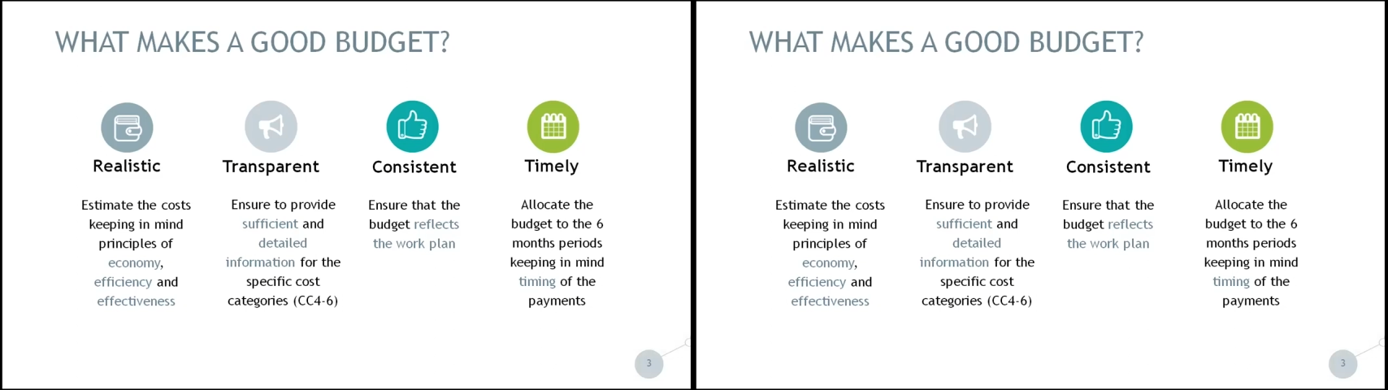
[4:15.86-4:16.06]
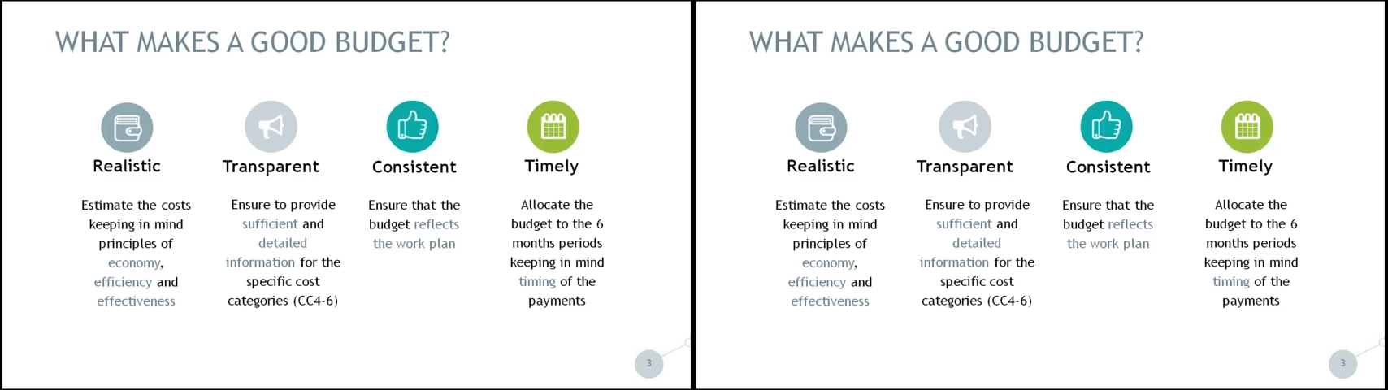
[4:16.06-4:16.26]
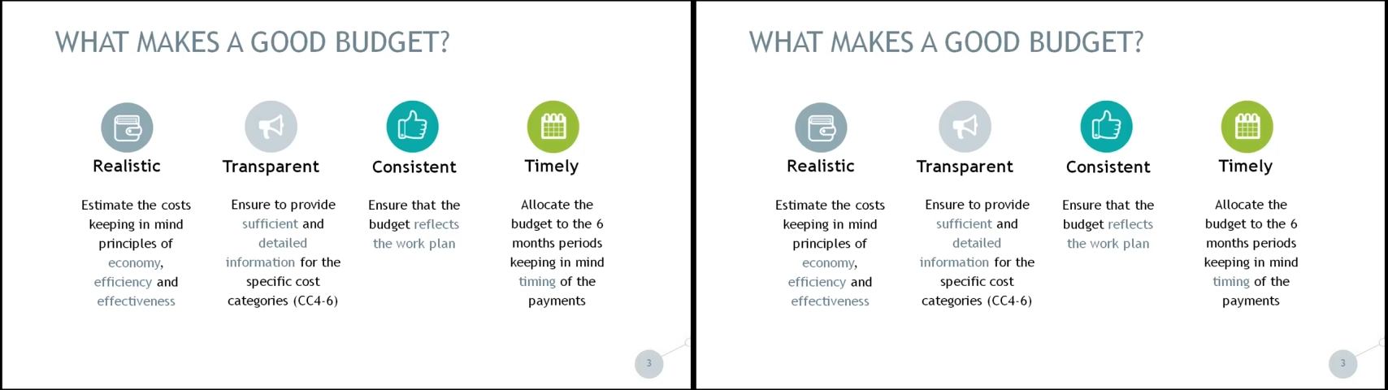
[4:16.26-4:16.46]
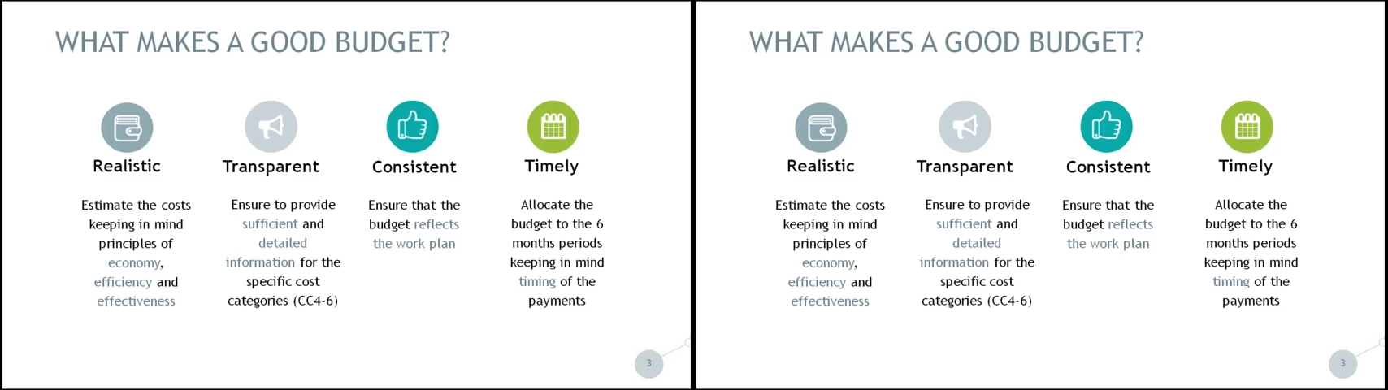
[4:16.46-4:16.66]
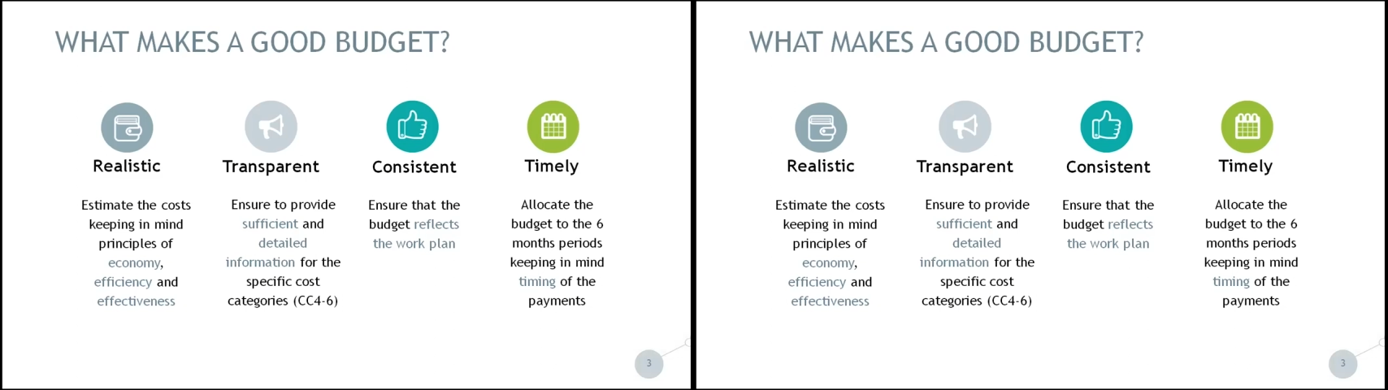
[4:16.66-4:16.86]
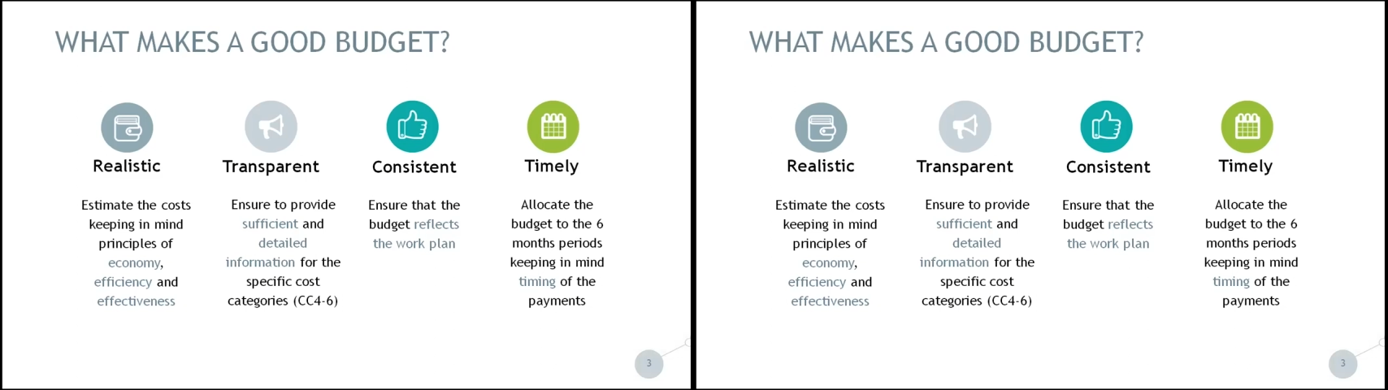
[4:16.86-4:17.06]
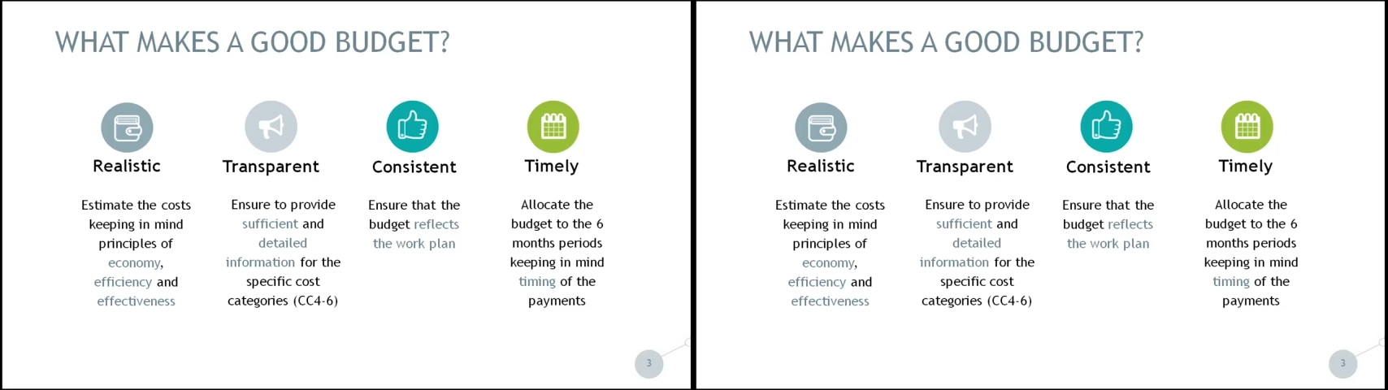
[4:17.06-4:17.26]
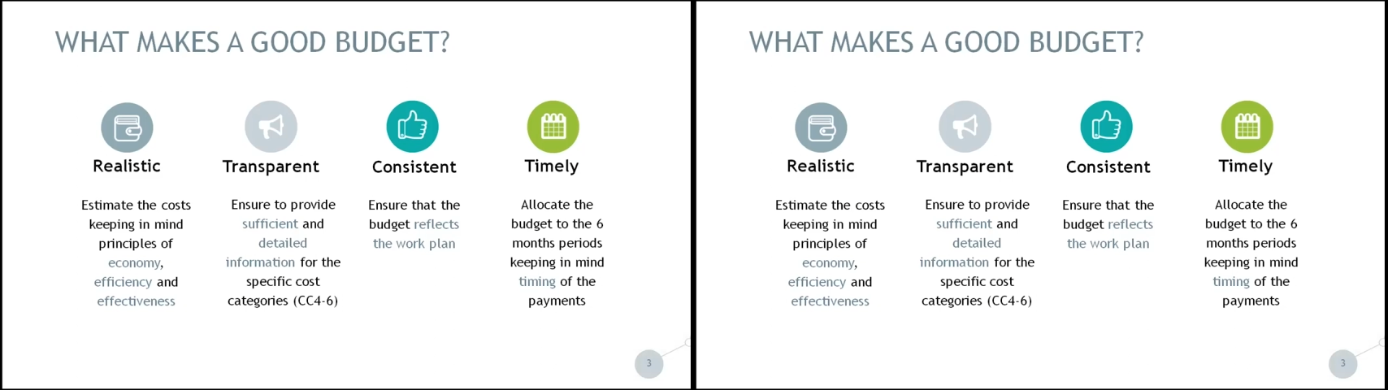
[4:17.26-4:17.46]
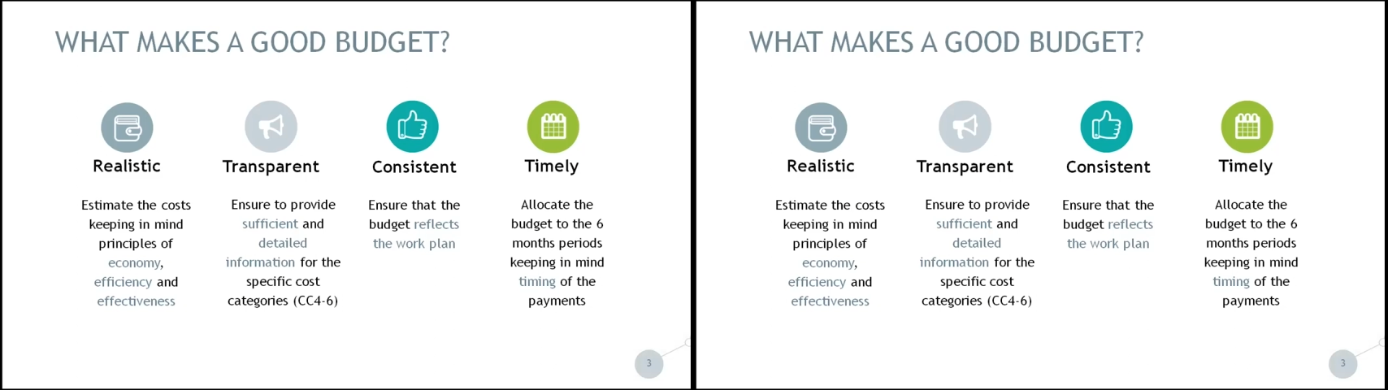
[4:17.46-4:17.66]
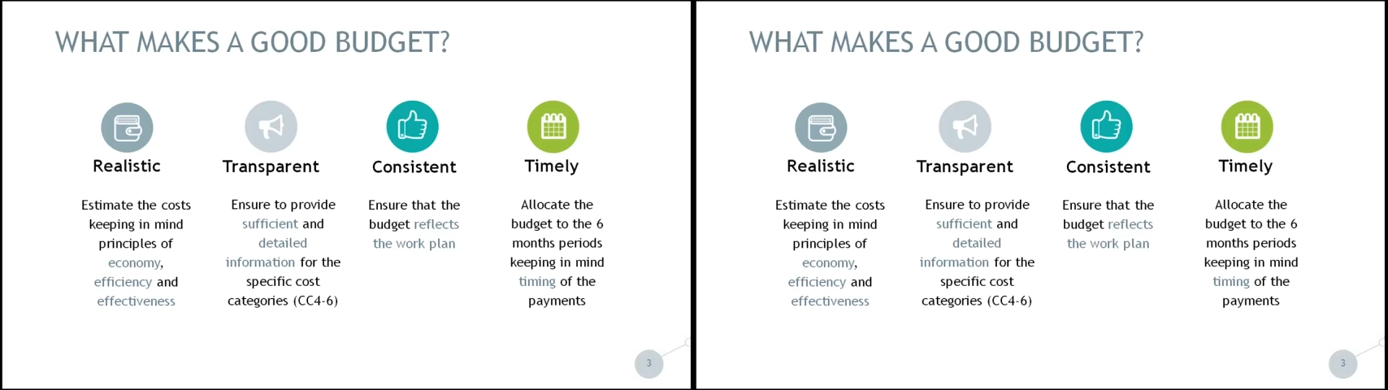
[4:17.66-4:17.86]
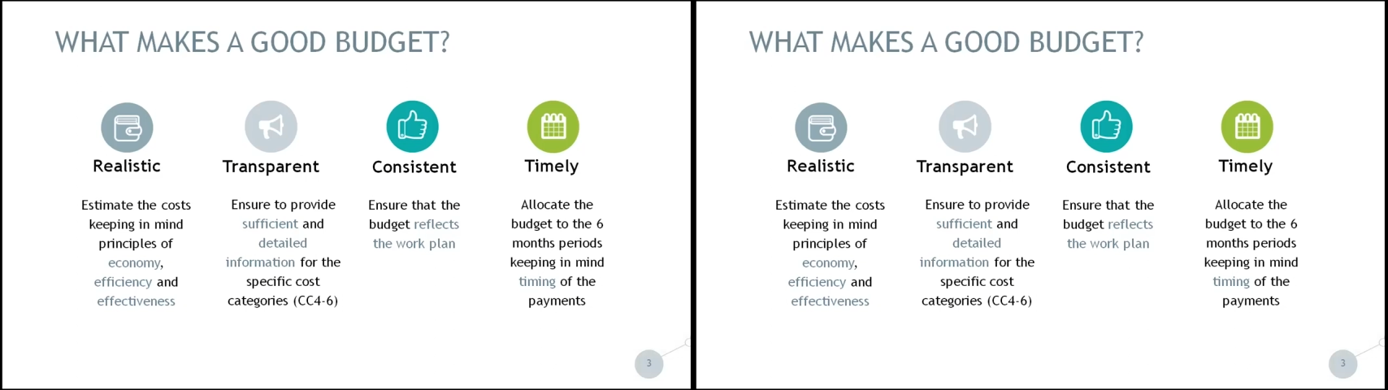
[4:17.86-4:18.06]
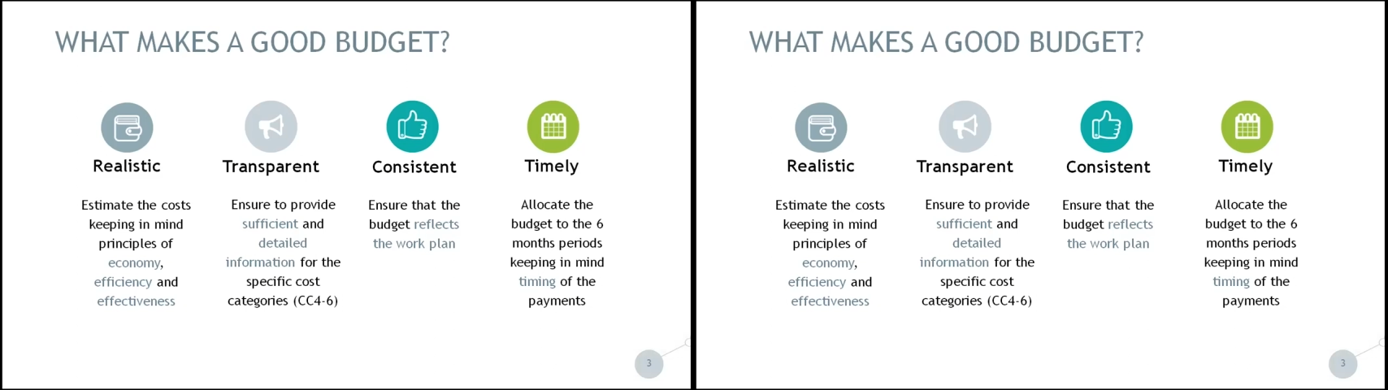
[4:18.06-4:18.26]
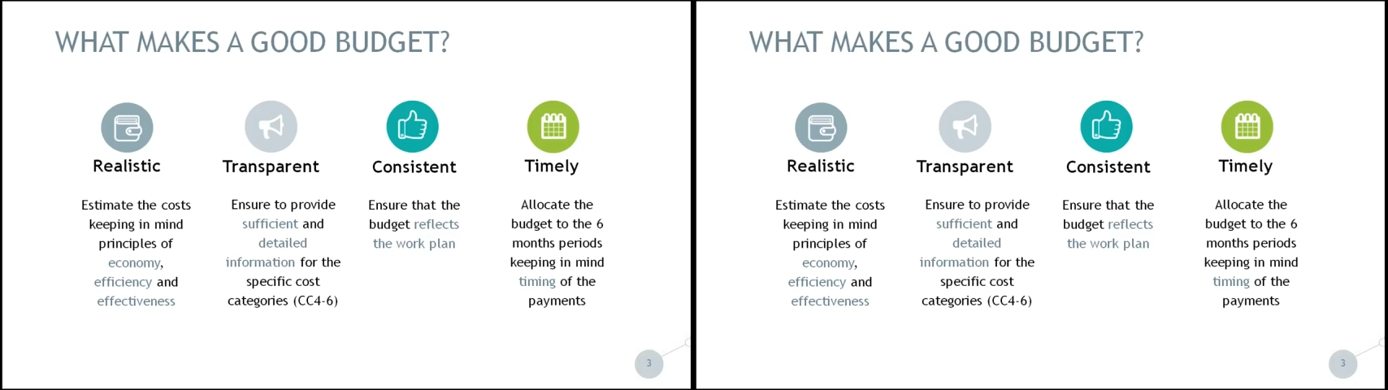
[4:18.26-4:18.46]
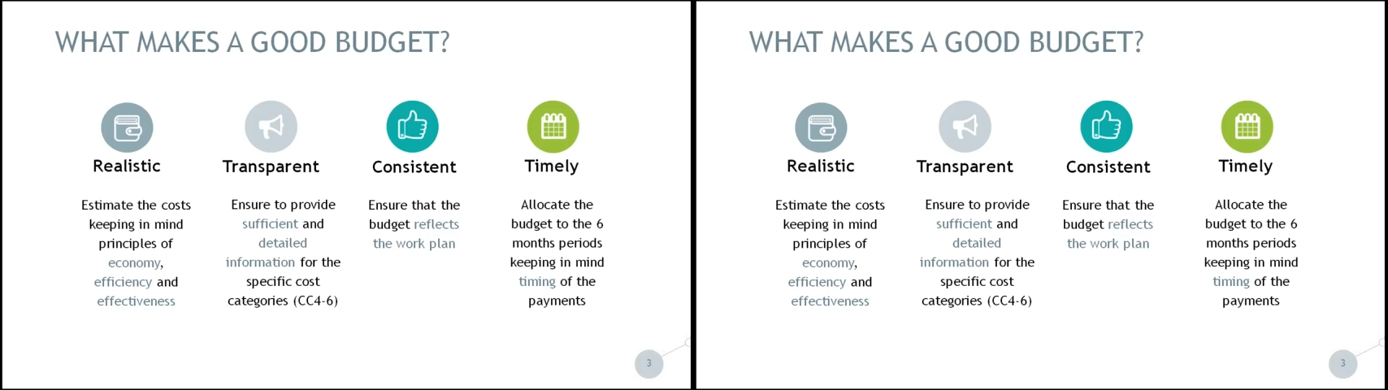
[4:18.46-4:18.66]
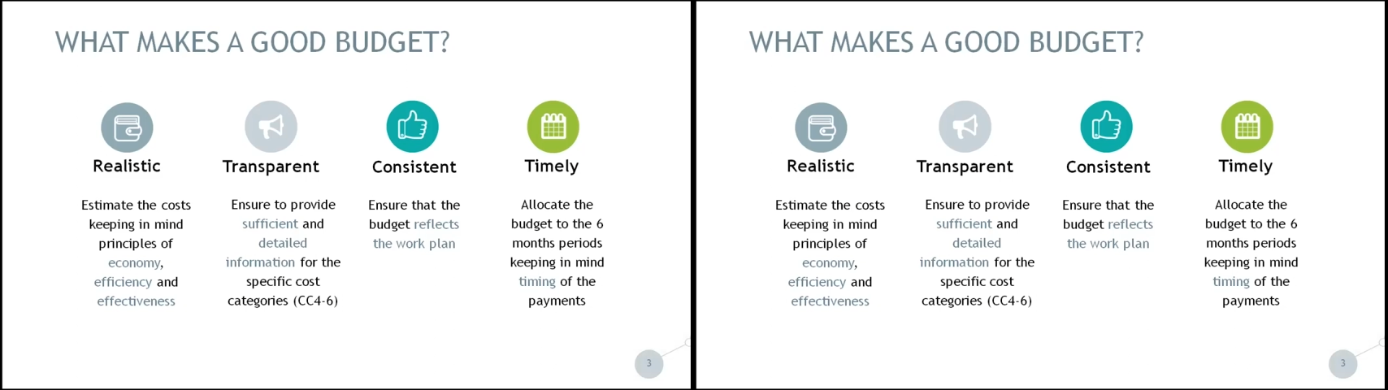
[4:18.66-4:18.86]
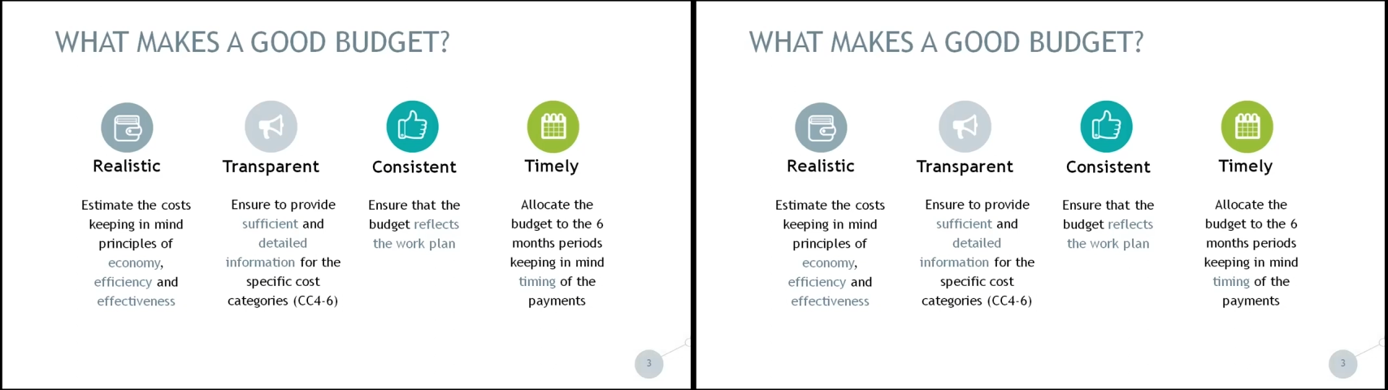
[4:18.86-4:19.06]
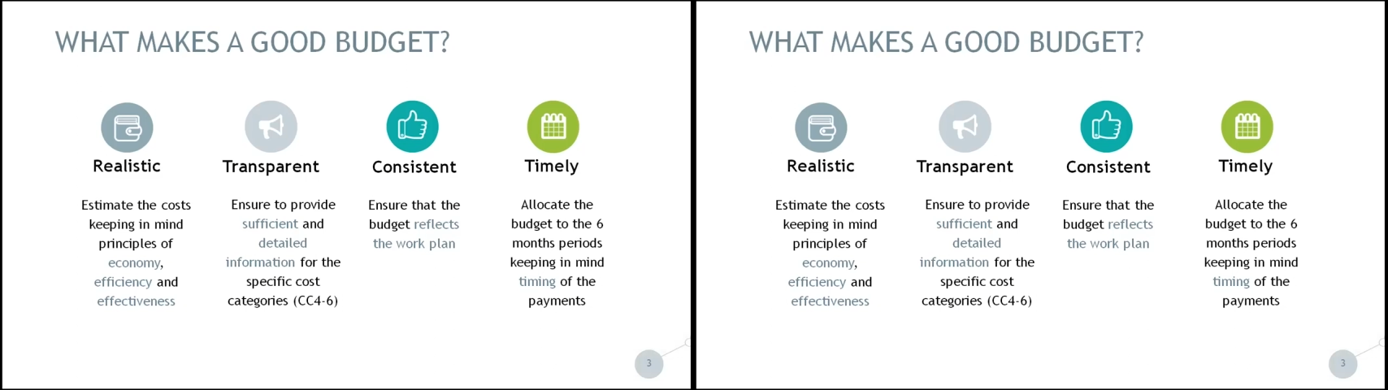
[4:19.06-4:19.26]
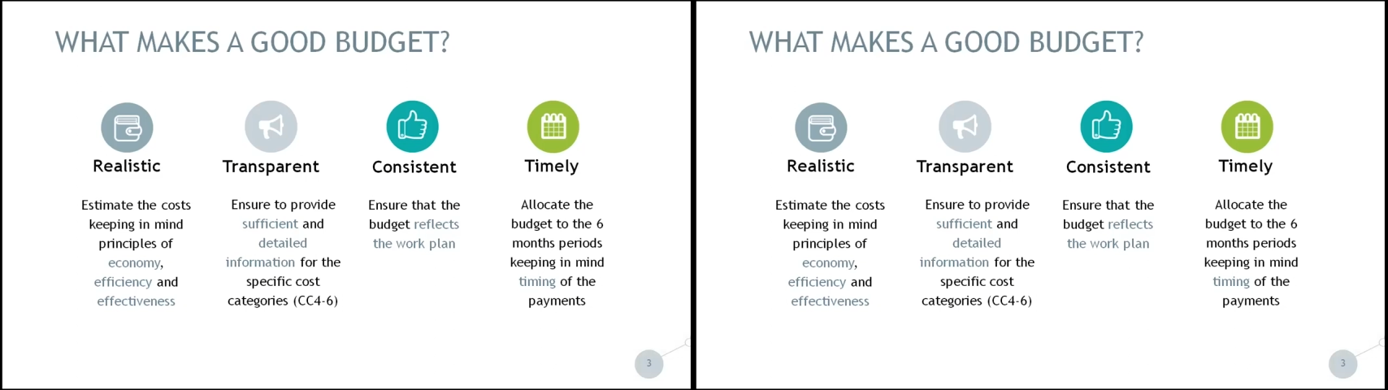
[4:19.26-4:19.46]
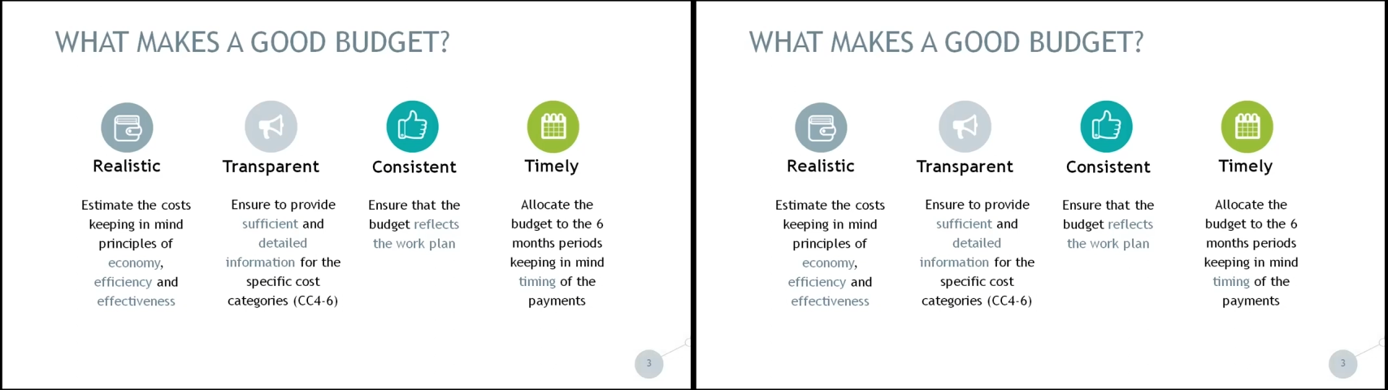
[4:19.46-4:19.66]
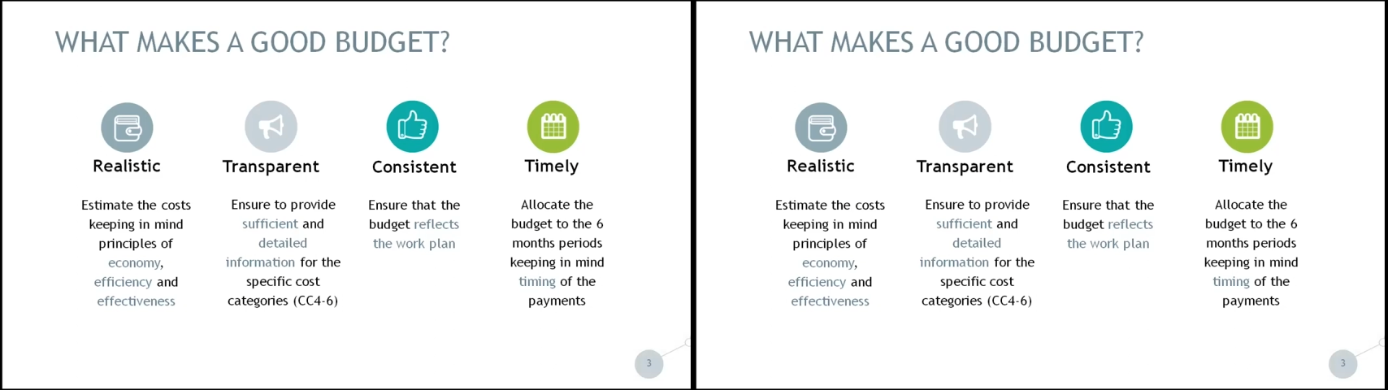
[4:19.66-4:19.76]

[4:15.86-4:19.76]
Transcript: No face is visible, so there are no lips to read.